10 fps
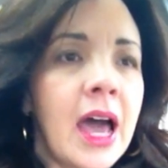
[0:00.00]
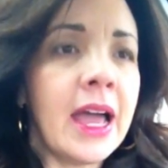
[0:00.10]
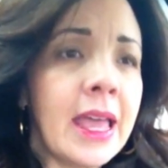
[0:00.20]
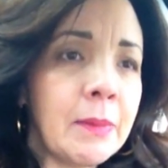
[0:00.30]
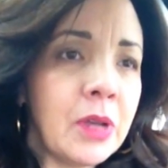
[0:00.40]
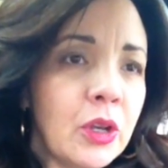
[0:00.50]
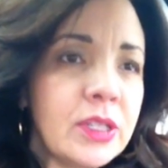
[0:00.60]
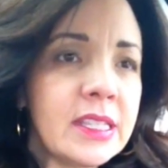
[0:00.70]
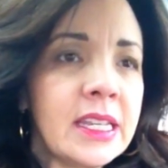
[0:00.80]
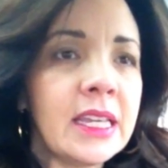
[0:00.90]
I am
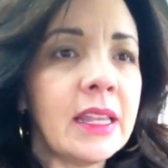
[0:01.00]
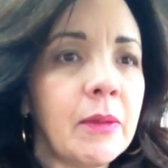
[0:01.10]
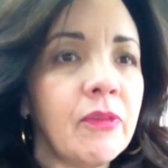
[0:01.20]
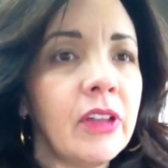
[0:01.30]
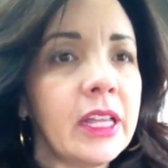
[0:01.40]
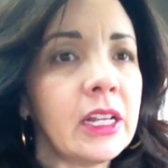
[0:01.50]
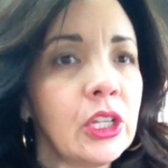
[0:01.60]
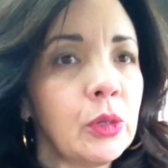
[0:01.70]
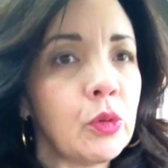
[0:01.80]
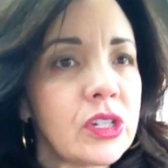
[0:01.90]
noticing that I'm feeling a
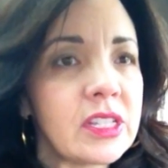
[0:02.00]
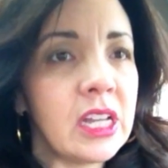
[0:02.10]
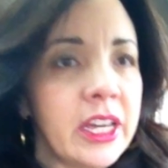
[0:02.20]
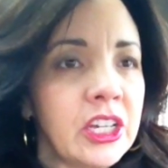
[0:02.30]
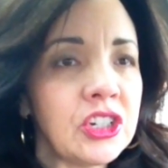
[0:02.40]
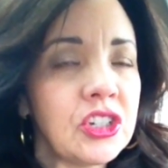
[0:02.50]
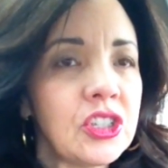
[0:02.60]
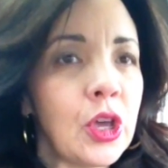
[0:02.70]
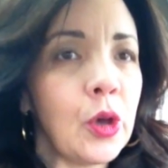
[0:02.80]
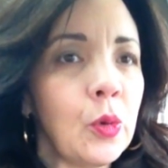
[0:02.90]
little more sluggish,
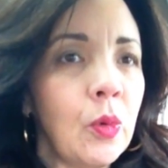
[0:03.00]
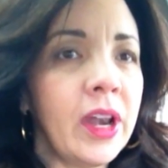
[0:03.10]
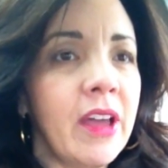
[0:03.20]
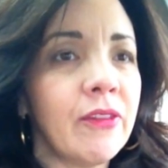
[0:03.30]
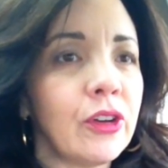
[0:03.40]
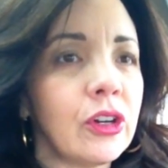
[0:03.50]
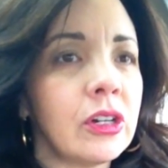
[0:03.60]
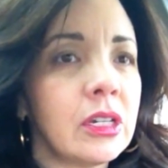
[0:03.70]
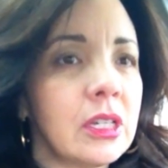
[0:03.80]
so whatever